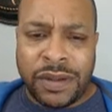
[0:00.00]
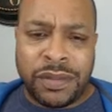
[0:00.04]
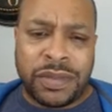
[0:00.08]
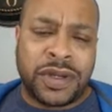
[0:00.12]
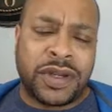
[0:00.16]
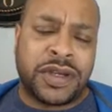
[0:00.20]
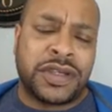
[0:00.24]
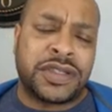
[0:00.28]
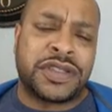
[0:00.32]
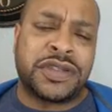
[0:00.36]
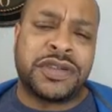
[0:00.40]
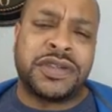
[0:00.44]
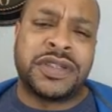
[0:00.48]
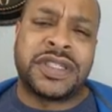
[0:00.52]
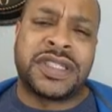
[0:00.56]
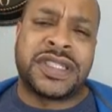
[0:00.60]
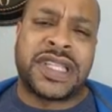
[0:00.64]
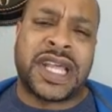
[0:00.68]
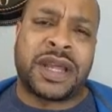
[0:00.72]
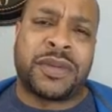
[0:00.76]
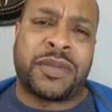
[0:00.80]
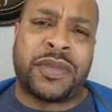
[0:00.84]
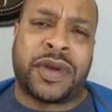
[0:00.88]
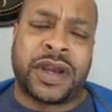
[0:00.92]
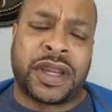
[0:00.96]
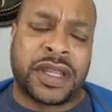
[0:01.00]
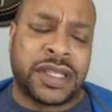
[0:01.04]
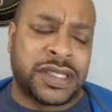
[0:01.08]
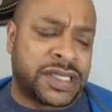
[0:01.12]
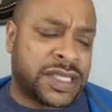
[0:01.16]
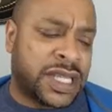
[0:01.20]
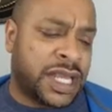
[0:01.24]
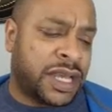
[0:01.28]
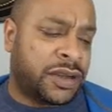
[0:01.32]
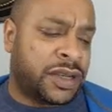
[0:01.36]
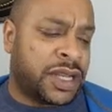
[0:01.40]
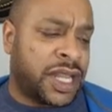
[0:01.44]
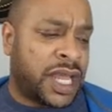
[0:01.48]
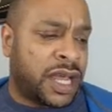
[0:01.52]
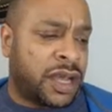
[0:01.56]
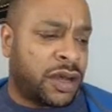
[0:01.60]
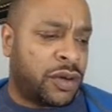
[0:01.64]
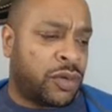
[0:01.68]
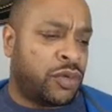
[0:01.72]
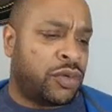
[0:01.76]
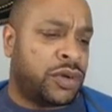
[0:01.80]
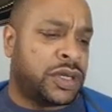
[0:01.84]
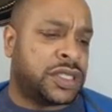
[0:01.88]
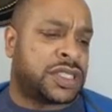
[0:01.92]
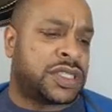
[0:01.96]
but also the stock market's down.
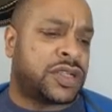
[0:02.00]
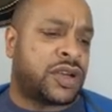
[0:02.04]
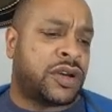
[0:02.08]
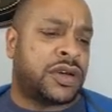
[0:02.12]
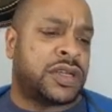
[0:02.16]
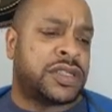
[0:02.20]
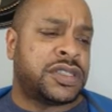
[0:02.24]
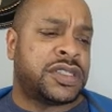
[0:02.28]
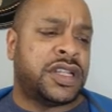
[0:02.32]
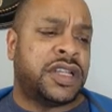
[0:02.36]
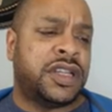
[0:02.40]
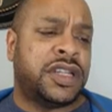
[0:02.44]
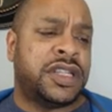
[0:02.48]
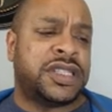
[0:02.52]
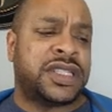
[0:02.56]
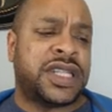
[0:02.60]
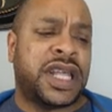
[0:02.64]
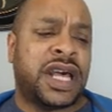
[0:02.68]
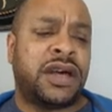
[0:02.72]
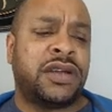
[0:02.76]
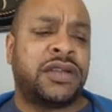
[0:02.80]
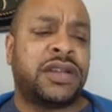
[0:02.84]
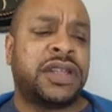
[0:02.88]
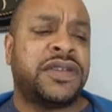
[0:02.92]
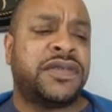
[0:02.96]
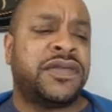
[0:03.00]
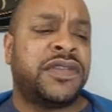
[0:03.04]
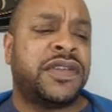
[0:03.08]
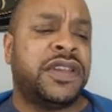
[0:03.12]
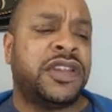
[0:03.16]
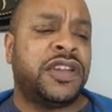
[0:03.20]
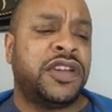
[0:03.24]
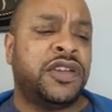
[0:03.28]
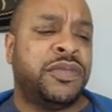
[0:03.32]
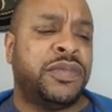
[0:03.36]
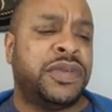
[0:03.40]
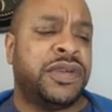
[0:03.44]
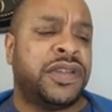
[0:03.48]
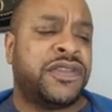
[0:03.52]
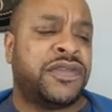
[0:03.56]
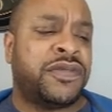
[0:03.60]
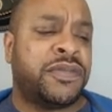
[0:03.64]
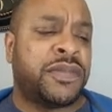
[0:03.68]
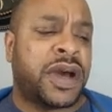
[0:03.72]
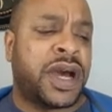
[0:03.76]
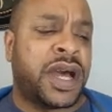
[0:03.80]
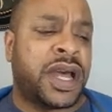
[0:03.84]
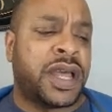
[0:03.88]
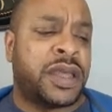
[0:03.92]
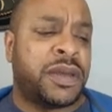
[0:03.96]
Now, what's causing all this? I'll give a little bit of
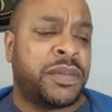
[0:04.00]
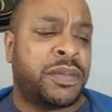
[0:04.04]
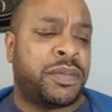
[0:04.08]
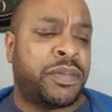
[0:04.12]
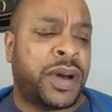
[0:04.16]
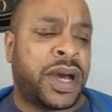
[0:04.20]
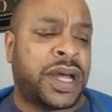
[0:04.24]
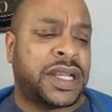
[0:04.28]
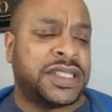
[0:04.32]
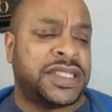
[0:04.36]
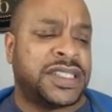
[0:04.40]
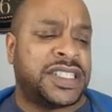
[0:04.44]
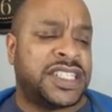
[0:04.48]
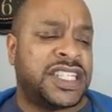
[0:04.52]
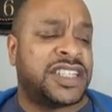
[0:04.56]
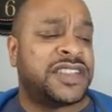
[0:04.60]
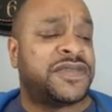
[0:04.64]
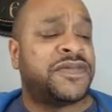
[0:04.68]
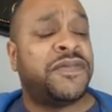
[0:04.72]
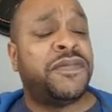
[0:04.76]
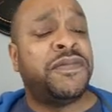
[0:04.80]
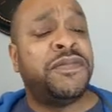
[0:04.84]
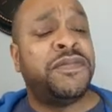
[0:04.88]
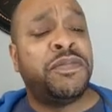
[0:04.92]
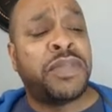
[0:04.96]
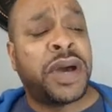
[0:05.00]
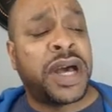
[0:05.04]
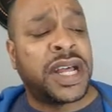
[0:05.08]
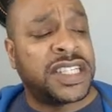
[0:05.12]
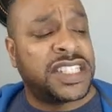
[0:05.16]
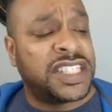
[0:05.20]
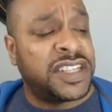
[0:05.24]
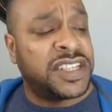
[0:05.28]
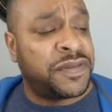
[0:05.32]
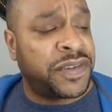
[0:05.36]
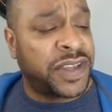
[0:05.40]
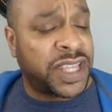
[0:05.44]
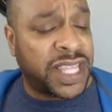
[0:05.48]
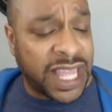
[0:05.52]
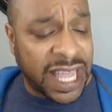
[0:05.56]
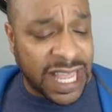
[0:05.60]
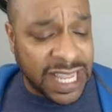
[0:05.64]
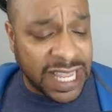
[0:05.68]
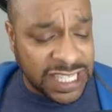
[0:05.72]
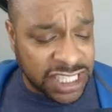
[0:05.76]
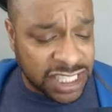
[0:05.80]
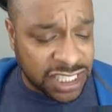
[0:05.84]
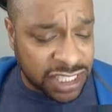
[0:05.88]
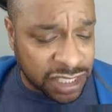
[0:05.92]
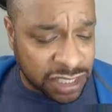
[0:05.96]
my pontif
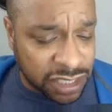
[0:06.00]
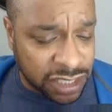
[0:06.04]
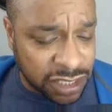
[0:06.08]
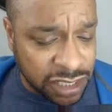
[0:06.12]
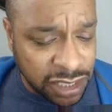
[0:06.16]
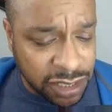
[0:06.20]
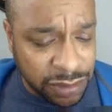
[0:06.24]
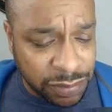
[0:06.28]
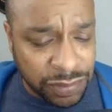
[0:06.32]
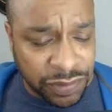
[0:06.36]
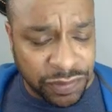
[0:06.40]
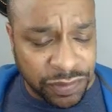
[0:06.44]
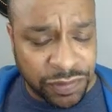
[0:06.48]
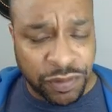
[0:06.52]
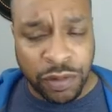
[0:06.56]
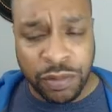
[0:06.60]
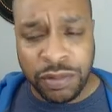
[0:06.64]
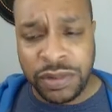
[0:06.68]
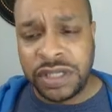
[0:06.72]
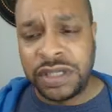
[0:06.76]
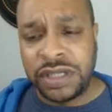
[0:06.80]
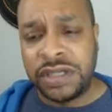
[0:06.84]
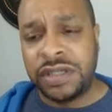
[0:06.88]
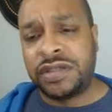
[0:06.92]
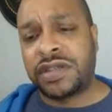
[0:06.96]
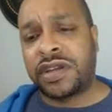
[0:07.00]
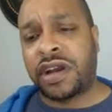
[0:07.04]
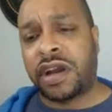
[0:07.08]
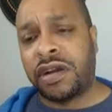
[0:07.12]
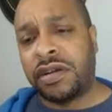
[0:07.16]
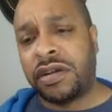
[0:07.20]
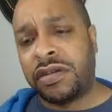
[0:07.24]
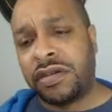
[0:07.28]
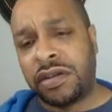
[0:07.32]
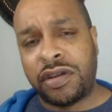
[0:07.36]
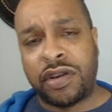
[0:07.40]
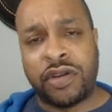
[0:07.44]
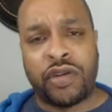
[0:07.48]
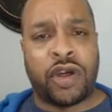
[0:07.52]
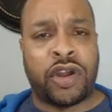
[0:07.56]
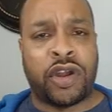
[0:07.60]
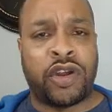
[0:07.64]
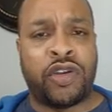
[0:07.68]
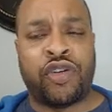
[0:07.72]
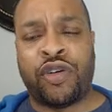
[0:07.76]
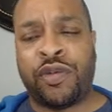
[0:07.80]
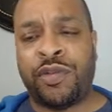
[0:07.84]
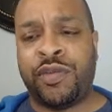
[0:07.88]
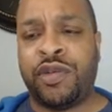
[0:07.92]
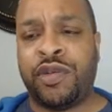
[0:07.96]
pontification before we start, you know, our
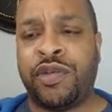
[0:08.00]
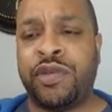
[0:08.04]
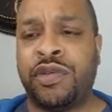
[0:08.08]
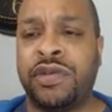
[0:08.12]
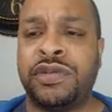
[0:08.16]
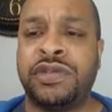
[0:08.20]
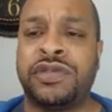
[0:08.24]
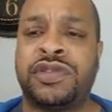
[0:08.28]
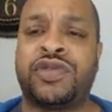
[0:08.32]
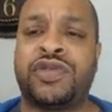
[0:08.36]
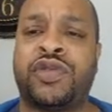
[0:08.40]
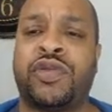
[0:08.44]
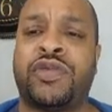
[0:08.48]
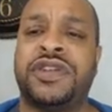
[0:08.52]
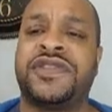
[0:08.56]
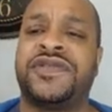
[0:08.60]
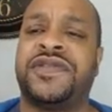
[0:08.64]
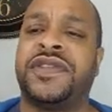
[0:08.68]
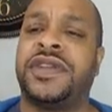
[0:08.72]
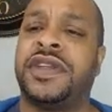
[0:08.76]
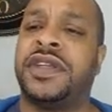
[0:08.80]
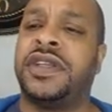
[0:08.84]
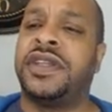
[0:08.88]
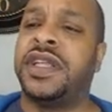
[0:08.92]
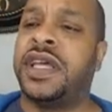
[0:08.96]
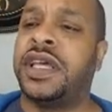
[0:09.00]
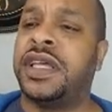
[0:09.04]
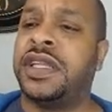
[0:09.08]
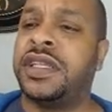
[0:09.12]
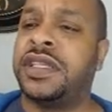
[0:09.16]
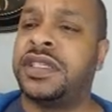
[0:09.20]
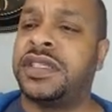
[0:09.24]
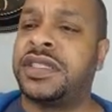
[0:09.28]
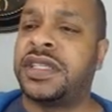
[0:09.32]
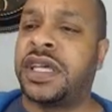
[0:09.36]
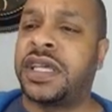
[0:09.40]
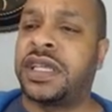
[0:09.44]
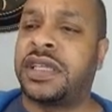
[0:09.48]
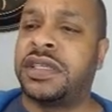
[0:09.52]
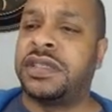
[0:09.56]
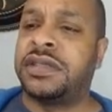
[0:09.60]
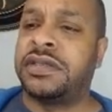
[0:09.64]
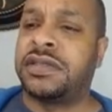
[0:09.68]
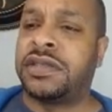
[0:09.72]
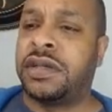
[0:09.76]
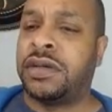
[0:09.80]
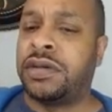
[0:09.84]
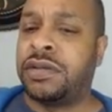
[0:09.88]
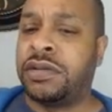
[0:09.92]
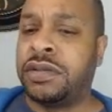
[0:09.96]
normal stories for the day in a
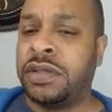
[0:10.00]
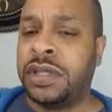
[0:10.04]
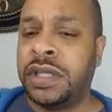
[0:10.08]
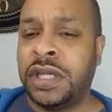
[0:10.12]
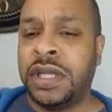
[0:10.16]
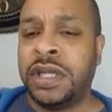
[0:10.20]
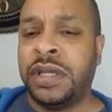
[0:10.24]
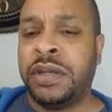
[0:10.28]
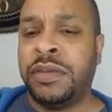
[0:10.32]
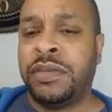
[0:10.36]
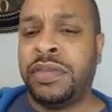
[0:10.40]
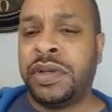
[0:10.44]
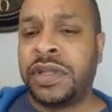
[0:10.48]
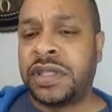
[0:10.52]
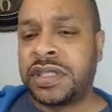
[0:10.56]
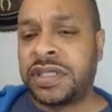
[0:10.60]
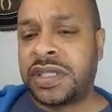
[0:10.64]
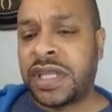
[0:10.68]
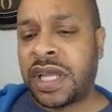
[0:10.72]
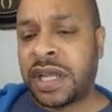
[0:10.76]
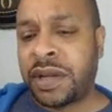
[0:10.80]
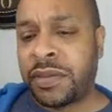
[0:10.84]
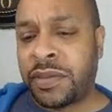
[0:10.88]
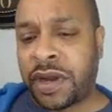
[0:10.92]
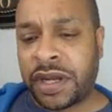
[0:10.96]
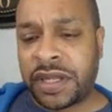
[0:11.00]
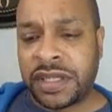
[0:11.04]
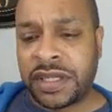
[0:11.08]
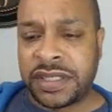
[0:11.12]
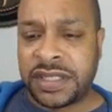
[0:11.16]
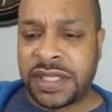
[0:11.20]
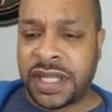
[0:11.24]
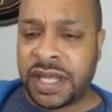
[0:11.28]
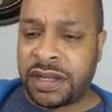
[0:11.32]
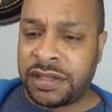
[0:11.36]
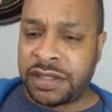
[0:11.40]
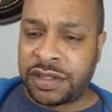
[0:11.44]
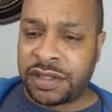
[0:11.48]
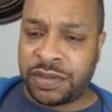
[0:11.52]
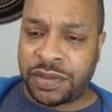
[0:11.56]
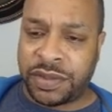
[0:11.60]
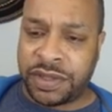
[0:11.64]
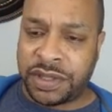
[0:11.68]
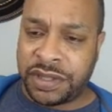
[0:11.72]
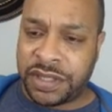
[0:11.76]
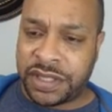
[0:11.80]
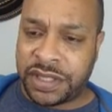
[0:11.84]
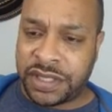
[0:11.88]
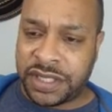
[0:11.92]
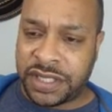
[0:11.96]
second. So, but the stock market's down as
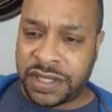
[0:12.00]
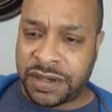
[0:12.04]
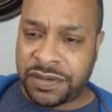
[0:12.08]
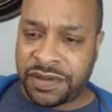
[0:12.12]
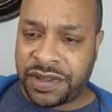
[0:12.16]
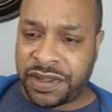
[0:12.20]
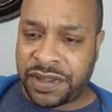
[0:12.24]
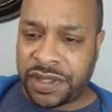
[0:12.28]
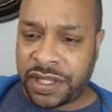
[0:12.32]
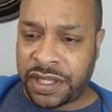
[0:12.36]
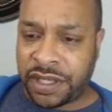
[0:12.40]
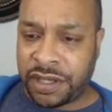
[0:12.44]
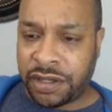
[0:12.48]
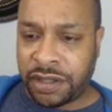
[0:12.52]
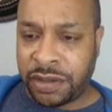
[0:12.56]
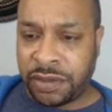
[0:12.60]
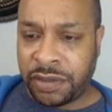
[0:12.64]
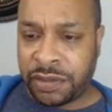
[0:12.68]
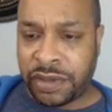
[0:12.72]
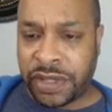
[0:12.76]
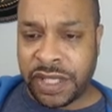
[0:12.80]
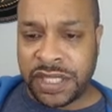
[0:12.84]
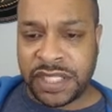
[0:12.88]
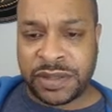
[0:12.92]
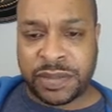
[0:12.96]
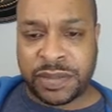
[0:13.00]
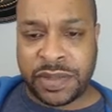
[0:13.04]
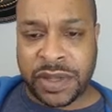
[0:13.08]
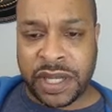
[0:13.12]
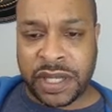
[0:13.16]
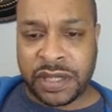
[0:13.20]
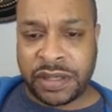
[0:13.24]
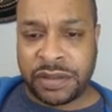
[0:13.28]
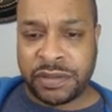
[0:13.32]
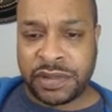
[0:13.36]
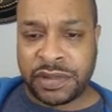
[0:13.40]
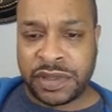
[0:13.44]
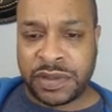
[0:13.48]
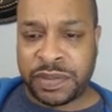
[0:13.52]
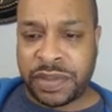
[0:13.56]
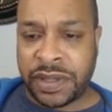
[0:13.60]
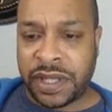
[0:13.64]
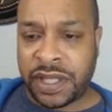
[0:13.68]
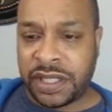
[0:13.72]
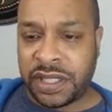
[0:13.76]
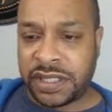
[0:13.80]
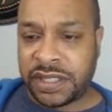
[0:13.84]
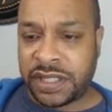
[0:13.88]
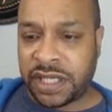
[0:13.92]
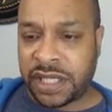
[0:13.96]
well. You can see everything. The only bright spot was
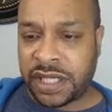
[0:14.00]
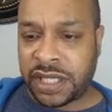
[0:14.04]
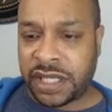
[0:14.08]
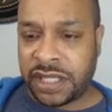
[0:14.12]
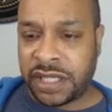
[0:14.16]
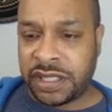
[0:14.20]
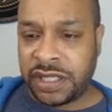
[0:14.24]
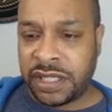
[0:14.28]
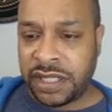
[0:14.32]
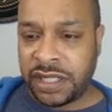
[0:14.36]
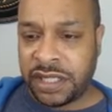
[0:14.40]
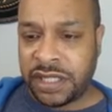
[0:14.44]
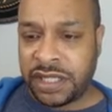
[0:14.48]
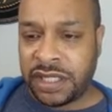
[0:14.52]
Peloton.